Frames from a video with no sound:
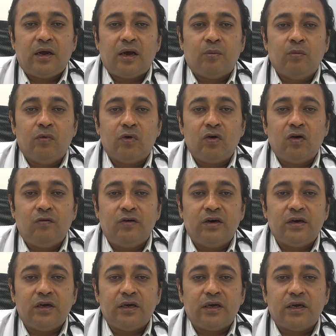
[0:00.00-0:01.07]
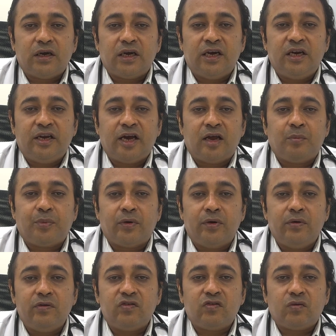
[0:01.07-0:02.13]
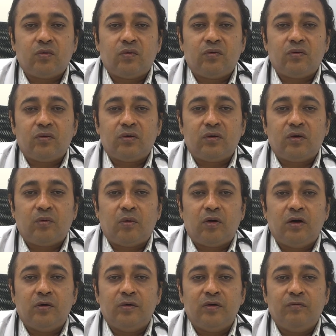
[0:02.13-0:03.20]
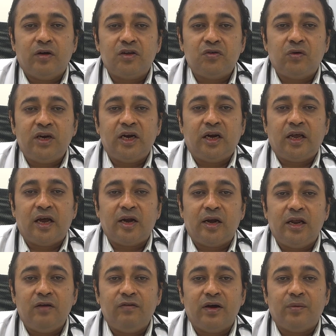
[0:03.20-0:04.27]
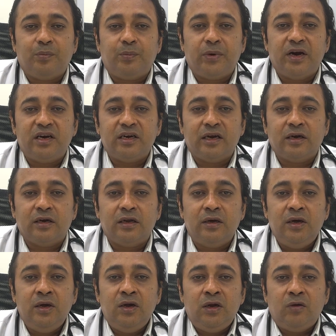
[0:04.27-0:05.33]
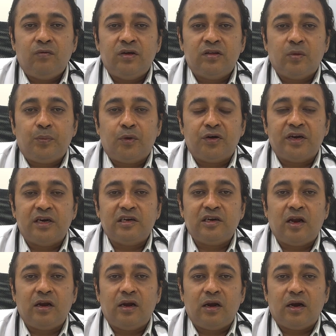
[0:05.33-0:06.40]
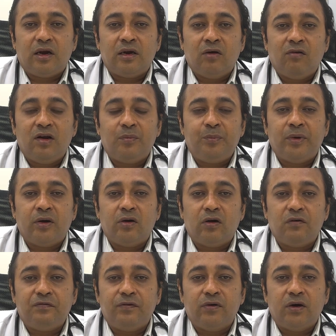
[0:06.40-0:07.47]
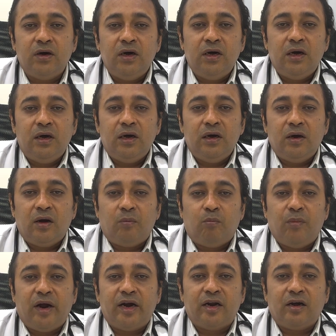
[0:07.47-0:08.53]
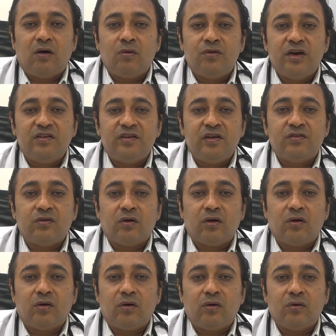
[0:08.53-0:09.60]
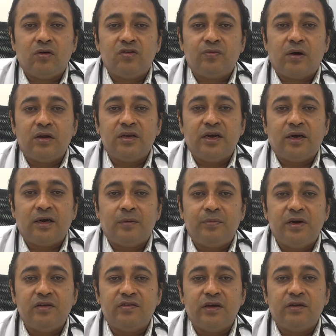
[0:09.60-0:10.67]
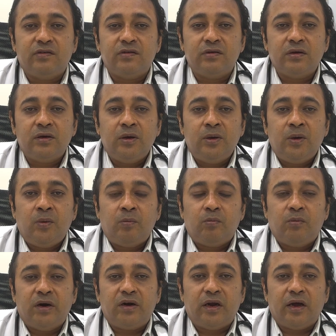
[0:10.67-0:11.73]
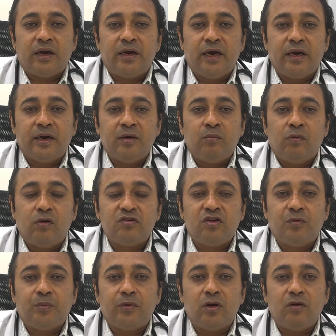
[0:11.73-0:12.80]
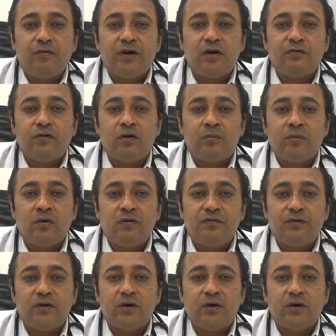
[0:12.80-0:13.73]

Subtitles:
Moreover, it can produce, virtually it can leave a patient with a potential development of mad cow disease or Creutzfeldt-Jakob disease. But again, most purified form of